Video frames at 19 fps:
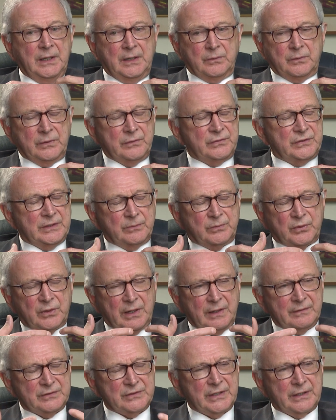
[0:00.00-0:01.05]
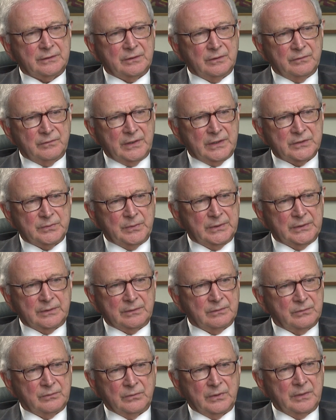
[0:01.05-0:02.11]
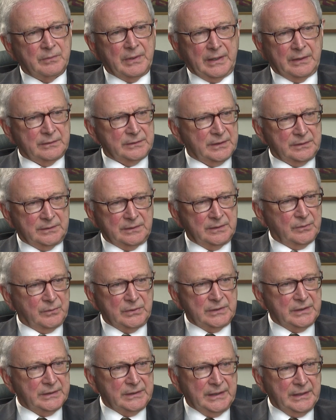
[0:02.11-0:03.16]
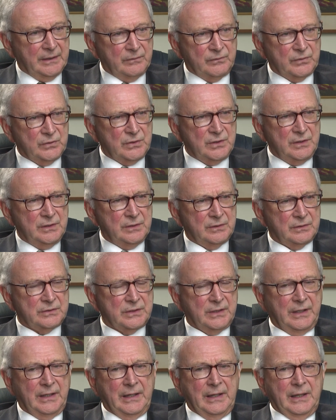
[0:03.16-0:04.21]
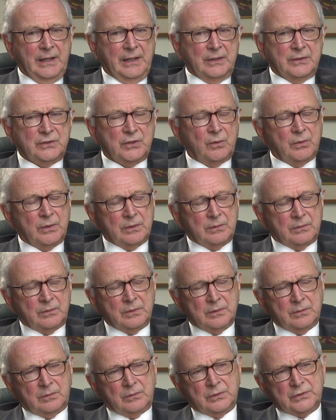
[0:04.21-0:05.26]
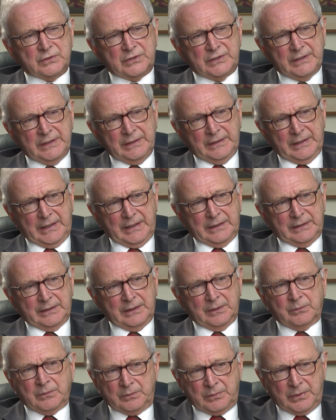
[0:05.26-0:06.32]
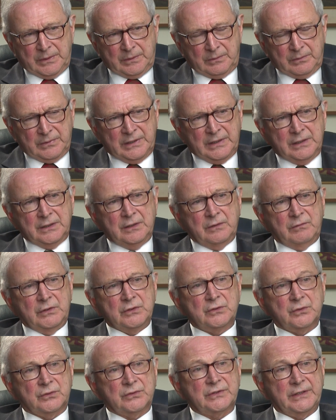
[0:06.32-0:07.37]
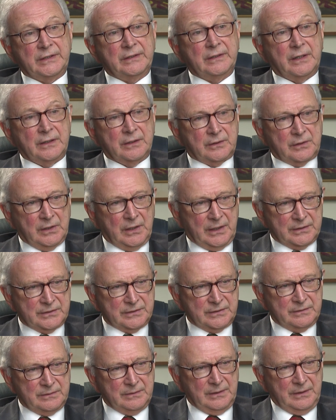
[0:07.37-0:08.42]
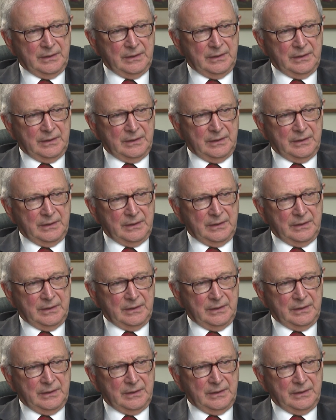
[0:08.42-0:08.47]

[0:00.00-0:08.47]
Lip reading: We've seen private sector investment rebound that we didn't have for years. So we're seeing that, but the individual's seeing higher costs.